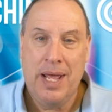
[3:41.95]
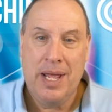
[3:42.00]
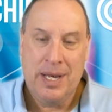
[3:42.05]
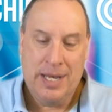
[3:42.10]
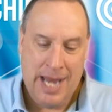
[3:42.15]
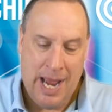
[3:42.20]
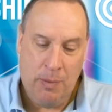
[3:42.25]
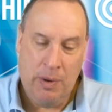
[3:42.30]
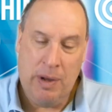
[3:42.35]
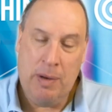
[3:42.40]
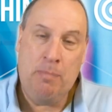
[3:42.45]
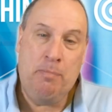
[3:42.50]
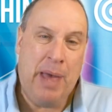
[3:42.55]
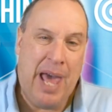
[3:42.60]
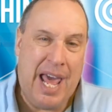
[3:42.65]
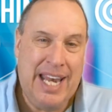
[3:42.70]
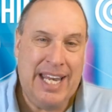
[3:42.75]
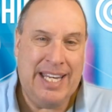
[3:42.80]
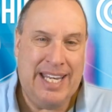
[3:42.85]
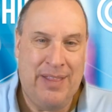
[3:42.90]
Now,
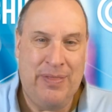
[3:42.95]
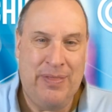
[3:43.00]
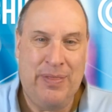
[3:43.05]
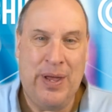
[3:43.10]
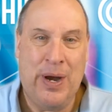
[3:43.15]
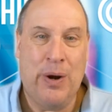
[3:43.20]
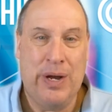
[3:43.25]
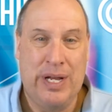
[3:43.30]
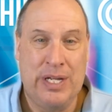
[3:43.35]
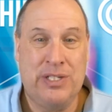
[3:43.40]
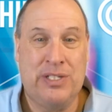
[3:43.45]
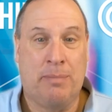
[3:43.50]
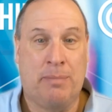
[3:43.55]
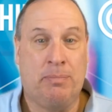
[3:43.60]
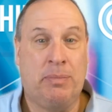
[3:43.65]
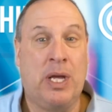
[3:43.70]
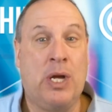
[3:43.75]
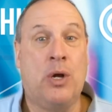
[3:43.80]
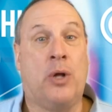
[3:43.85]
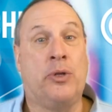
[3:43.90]
embedded in there is
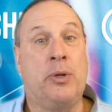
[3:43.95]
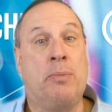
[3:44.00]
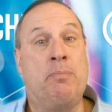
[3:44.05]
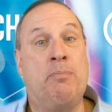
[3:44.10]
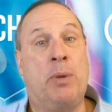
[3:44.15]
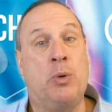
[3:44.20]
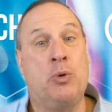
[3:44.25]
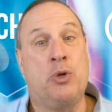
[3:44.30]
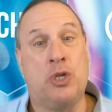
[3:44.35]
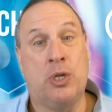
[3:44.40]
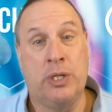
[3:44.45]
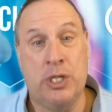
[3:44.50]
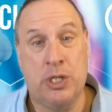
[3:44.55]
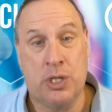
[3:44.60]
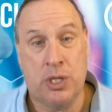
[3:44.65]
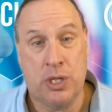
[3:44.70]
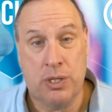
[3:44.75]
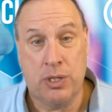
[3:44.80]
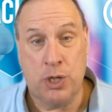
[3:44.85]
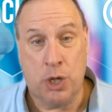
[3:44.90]
something called emotional
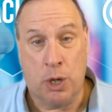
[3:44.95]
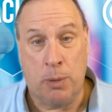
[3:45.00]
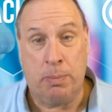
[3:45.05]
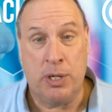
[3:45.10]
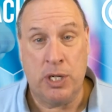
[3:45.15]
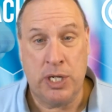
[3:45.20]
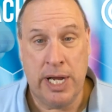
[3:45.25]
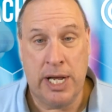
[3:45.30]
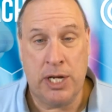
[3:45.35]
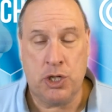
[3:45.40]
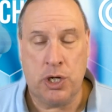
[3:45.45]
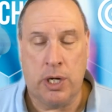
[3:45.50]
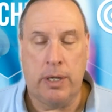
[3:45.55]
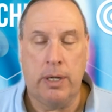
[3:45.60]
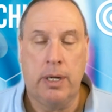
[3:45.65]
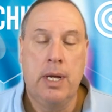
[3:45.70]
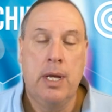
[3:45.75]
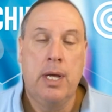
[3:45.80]
interpretation.